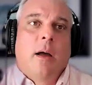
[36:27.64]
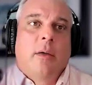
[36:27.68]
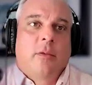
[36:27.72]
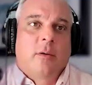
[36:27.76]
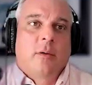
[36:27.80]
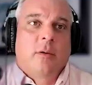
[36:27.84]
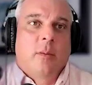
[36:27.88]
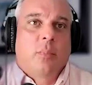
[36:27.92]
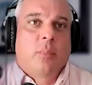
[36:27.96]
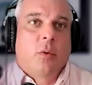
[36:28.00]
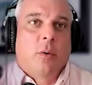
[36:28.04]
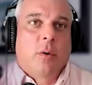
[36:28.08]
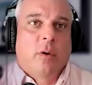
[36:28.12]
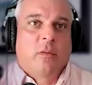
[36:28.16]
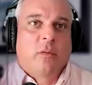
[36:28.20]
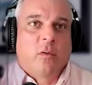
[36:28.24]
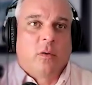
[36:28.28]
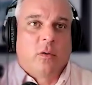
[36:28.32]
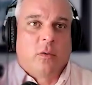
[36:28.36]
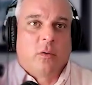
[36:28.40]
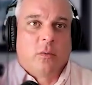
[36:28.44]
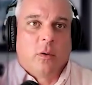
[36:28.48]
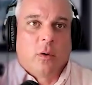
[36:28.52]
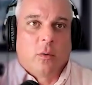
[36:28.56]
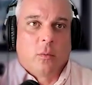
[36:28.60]
Other
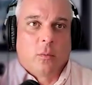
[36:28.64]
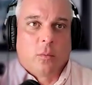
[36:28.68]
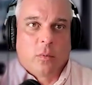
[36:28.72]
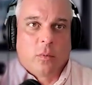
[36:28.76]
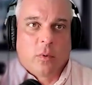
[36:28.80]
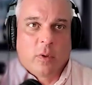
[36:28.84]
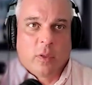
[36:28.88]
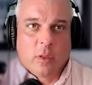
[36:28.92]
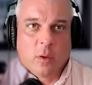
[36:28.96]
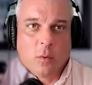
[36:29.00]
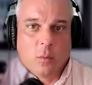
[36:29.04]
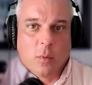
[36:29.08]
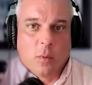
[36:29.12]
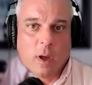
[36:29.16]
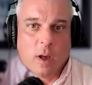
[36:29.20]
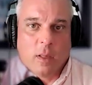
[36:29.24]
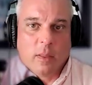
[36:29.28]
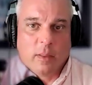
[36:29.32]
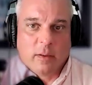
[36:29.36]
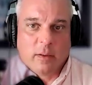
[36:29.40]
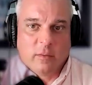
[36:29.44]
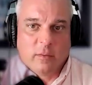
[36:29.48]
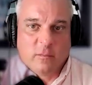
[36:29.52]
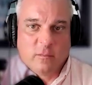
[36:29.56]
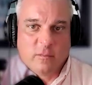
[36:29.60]
employers that do it really
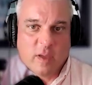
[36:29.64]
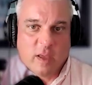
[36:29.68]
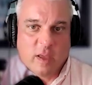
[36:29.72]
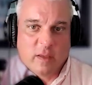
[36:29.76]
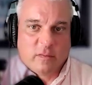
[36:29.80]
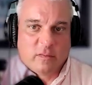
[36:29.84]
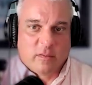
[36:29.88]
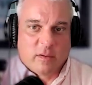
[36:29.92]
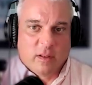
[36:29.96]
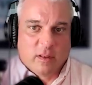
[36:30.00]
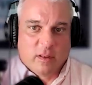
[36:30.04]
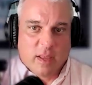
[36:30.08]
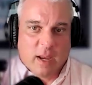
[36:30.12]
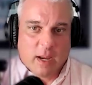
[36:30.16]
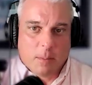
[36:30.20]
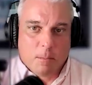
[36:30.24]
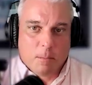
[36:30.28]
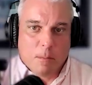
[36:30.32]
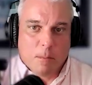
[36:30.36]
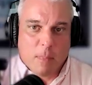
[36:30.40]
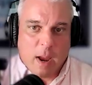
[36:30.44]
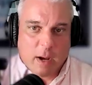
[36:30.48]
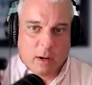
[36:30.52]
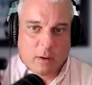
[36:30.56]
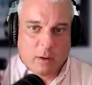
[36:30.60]
well invest in like
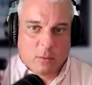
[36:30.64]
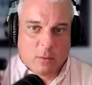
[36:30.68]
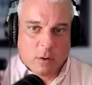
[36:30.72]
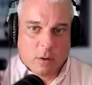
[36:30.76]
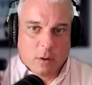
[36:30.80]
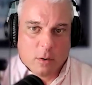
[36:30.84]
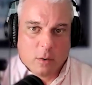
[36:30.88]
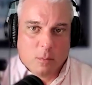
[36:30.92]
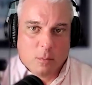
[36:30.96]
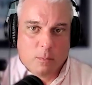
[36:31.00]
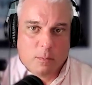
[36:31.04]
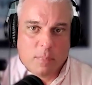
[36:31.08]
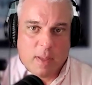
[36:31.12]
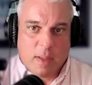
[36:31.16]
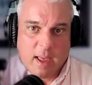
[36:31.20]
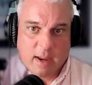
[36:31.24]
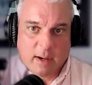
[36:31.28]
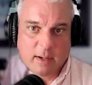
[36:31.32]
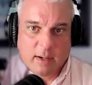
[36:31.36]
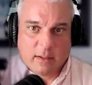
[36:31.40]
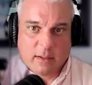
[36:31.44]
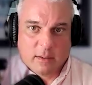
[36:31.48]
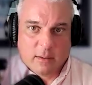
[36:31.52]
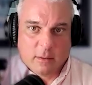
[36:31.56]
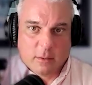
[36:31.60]
micro
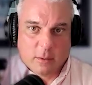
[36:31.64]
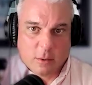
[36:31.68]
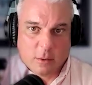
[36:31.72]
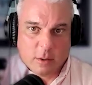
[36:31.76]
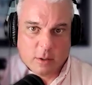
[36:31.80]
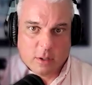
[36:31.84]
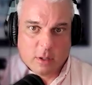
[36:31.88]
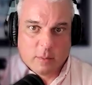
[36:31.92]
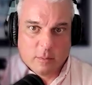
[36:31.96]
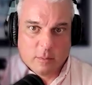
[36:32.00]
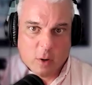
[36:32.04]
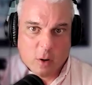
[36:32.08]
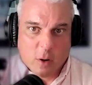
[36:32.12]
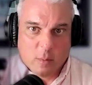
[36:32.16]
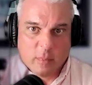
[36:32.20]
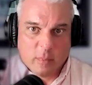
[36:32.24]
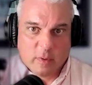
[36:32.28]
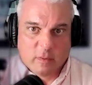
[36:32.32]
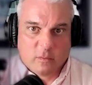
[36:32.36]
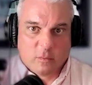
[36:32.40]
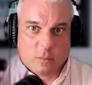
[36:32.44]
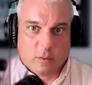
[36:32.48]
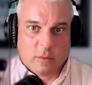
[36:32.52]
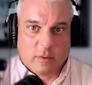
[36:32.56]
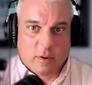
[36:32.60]
bite learning
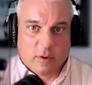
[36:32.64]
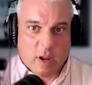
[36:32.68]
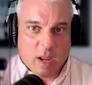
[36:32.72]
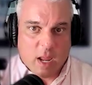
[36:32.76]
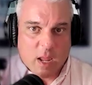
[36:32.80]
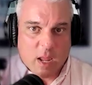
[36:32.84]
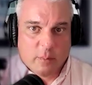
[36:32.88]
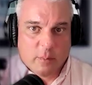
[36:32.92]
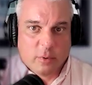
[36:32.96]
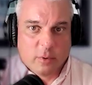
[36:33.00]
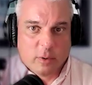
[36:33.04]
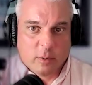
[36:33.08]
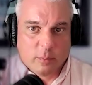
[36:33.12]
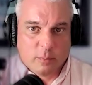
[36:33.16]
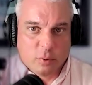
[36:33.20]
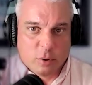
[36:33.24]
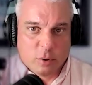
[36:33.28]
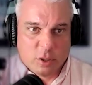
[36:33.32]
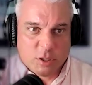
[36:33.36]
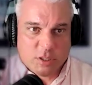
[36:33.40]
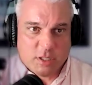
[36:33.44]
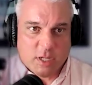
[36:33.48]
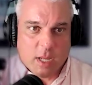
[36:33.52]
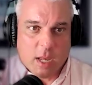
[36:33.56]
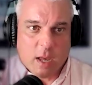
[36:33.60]
moments where they're able to
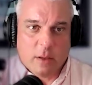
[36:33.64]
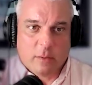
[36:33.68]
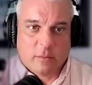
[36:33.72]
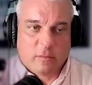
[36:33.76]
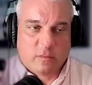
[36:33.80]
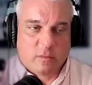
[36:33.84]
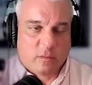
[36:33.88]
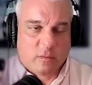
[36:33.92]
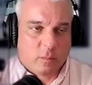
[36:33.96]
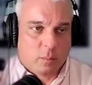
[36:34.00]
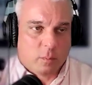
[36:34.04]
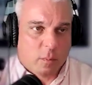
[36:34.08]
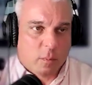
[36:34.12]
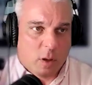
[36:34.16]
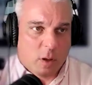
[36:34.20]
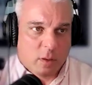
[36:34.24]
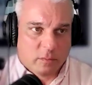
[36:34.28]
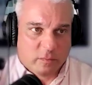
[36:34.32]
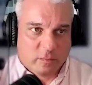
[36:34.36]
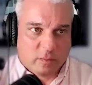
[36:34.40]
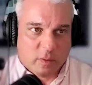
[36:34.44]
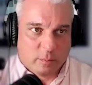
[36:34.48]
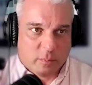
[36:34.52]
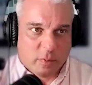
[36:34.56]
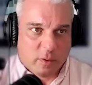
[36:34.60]
push out
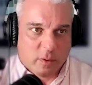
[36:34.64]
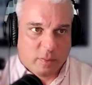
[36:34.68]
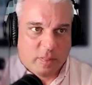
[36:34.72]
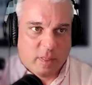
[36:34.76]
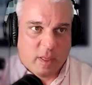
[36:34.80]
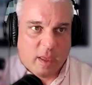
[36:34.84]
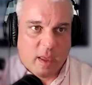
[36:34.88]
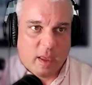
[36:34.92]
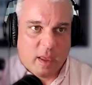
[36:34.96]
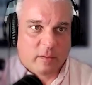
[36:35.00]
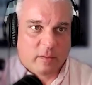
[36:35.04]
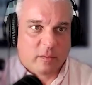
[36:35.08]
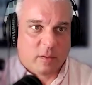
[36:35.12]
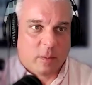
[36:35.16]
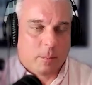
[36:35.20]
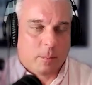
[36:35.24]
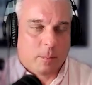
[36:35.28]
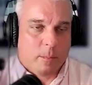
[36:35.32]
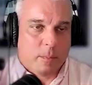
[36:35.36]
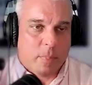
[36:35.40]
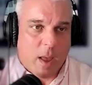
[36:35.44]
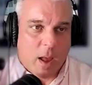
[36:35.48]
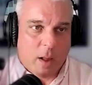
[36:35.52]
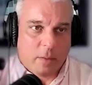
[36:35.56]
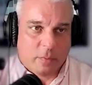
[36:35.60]
small, simple things
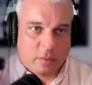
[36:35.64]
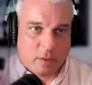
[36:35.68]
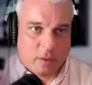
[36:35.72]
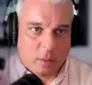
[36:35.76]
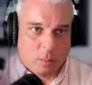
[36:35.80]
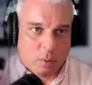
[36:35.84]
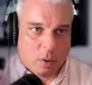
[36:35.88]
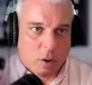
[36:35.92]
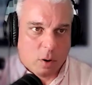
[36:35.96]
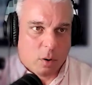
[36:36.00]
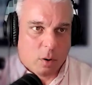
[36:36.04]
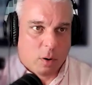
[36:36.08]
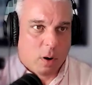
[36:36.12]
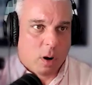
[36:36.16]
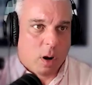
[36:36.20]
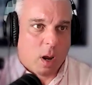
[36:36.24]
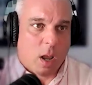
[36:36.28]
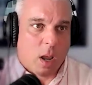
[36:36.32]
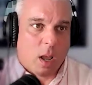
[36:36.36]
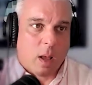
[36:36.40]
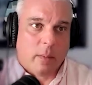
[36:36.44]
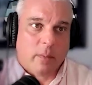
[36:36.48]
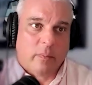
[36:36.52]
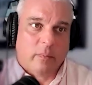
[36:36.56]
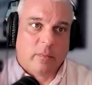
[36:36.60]
about their
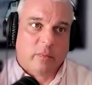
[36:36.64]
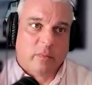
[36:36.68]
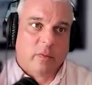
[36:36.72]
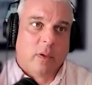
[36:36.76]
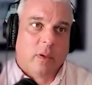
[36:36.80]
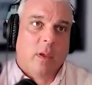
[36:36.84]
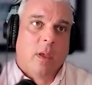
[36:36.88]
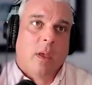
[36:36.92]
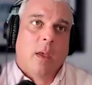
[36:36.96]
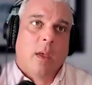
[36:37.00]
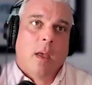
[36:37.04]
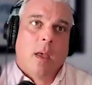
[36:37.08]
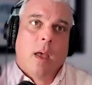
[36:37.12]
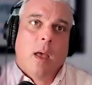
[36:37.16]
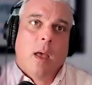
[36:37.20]
programs